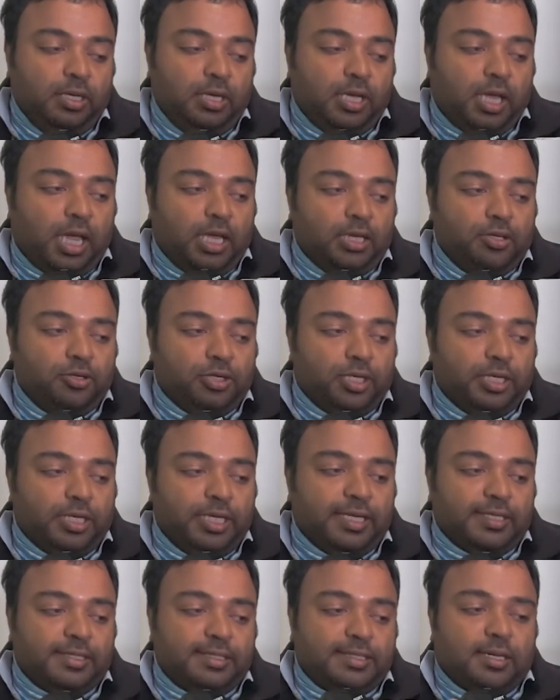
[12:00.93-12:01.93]
And you can
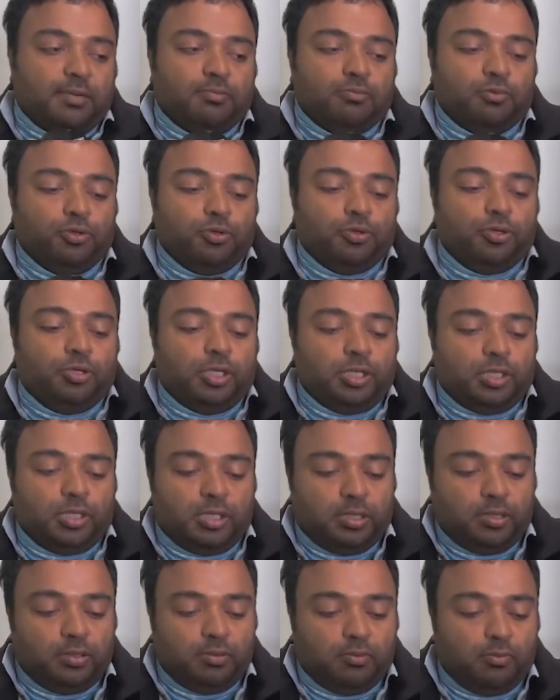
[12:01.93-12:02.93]
get some good
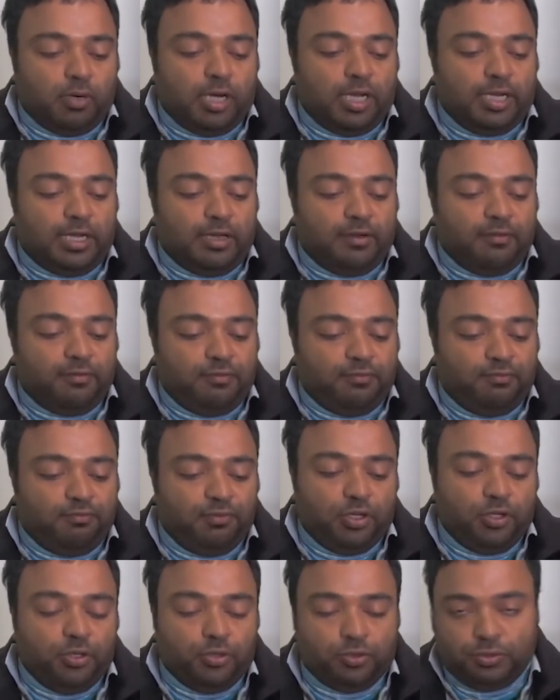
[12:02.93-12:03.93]
wildlife
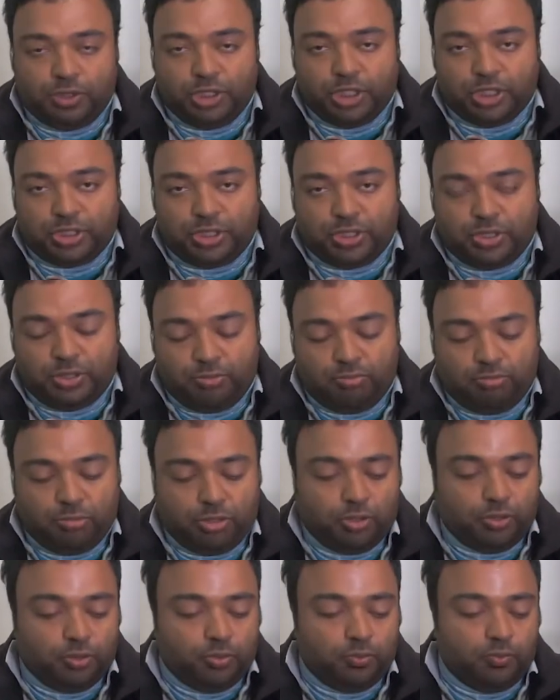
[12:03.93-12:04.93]
video just
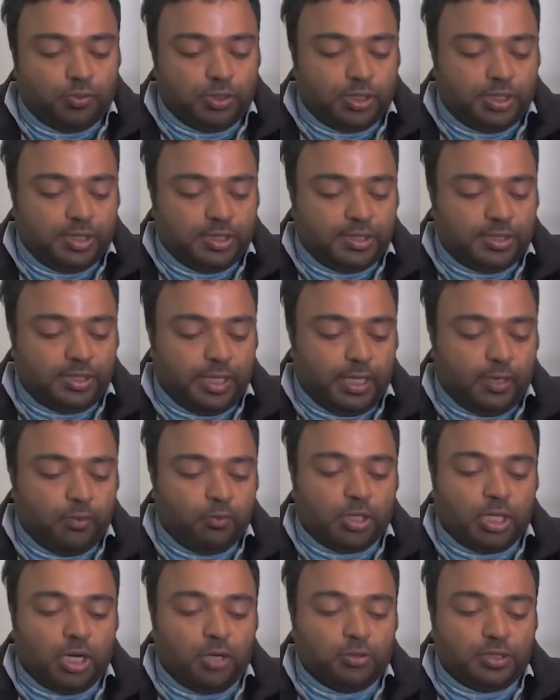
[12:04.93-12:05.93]
with this rig
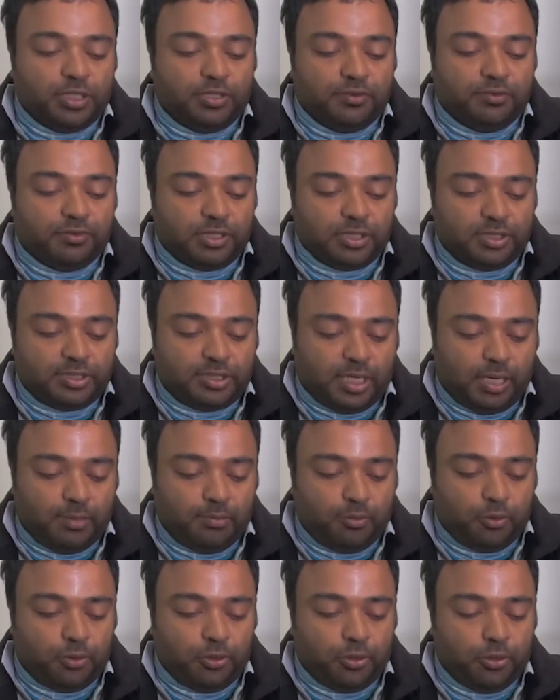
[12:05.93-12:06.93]
without even a
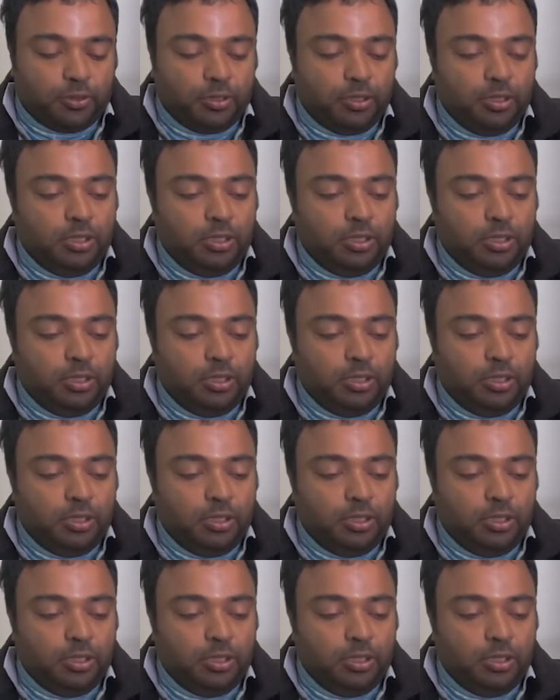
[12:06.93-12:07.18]
tripod on.